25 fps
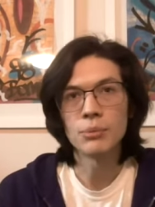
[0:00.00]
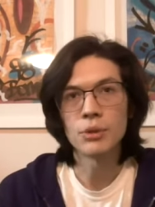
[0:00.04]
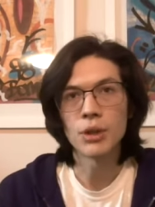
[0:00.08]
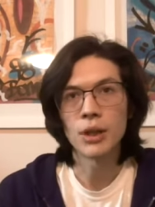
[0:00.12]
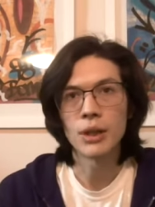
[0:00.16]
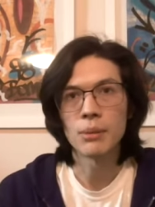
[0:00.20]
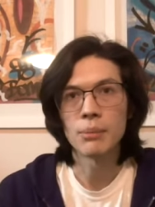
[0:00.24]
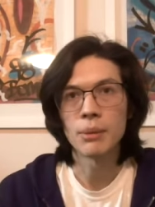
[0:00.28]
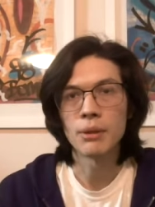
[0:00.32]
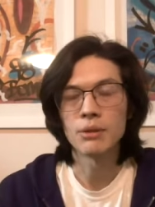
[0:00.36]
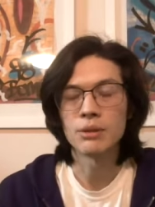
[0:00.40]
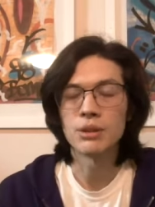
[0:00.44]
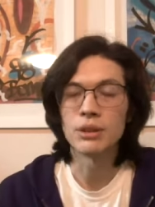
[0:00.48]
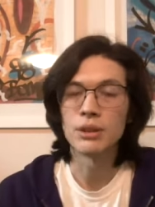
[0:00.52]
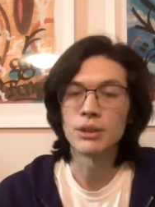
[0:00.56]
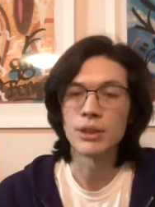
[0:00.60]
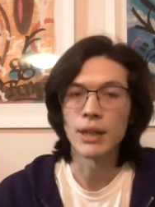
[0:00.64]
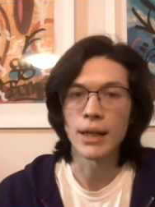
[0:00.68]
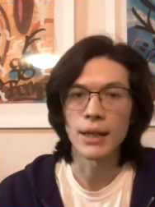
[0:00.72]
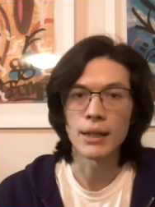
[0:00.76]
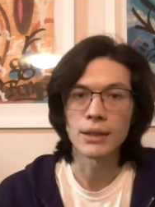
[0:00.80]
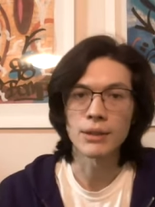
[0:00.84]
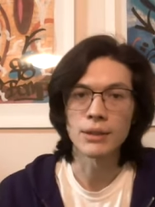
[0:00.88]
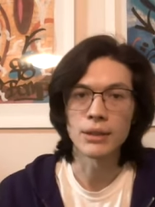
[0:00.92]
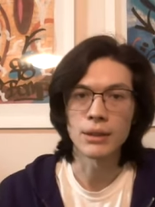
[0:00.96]
talking about
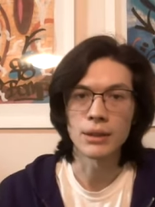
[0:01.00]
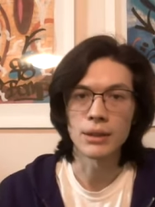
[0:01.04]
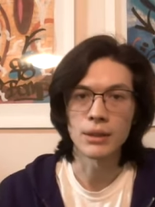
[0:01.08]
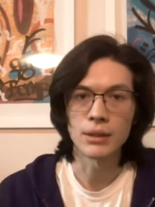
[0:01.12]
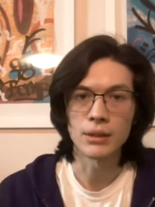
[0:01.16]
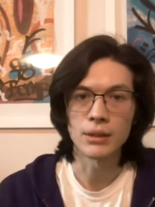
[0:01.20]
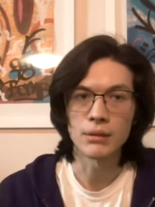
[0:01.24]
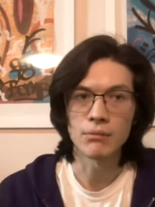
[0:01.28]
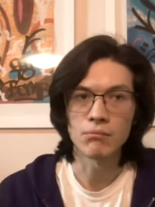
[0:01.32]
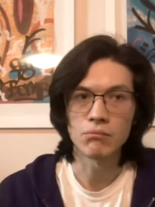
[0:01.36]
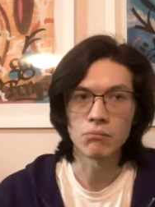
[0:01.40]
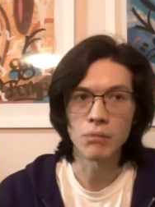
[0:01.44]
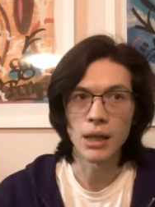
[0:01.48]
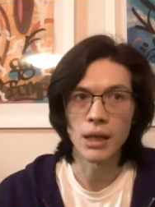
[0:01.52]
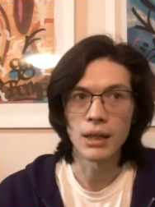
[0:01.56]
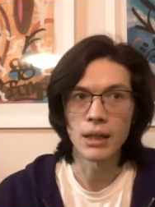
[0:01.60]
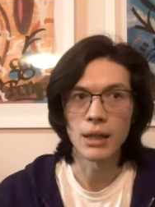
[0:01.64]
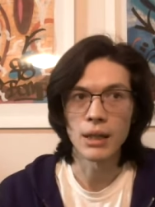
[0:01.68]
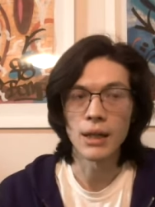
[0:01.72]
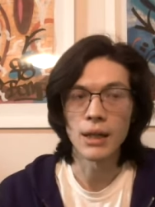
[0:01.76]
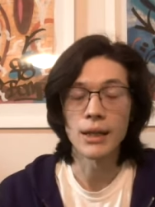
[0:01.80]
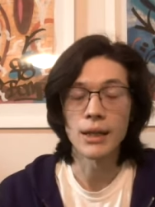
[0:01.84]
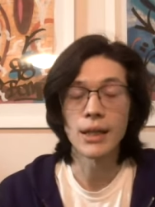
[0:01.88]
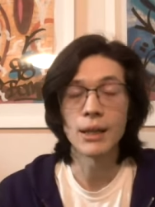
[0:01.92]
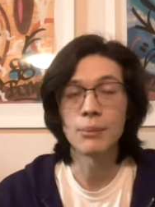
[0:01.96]
detecting NI,